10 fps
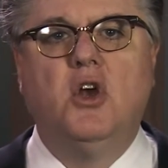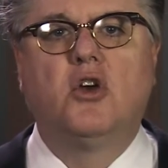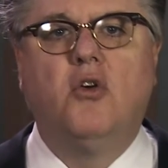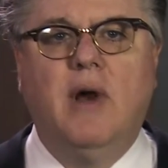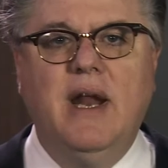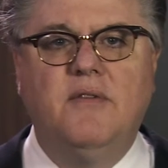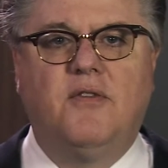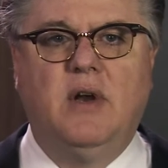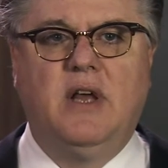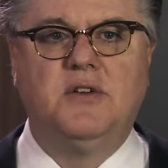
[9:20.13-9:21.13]
Credit
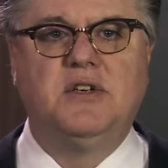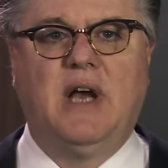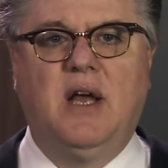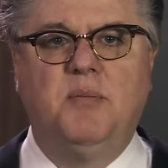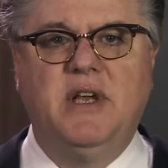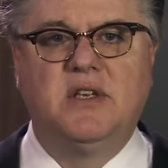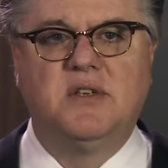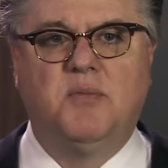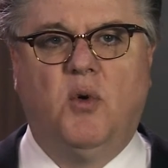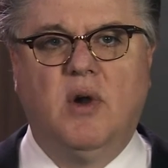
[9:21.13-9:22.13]
for another child being
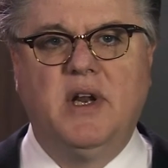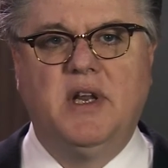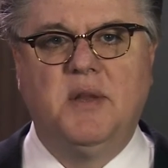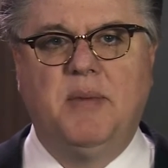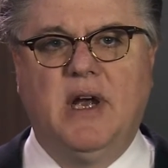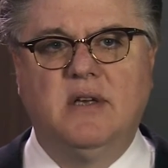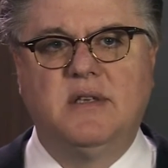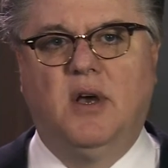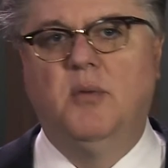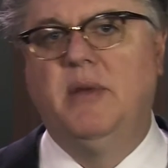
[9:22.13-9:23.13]
supported in the parent's
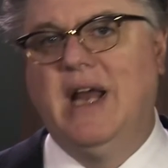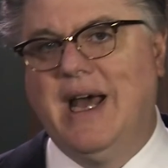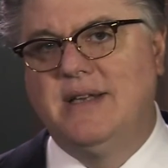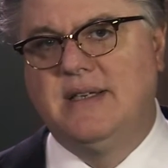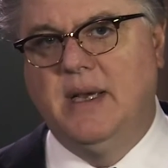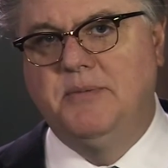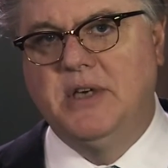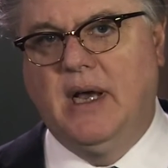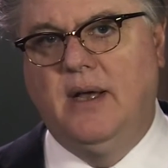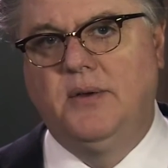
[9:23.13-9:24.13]
home but not a
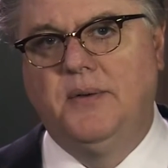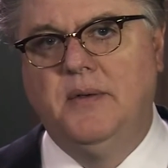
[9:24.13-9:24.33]
stepchild.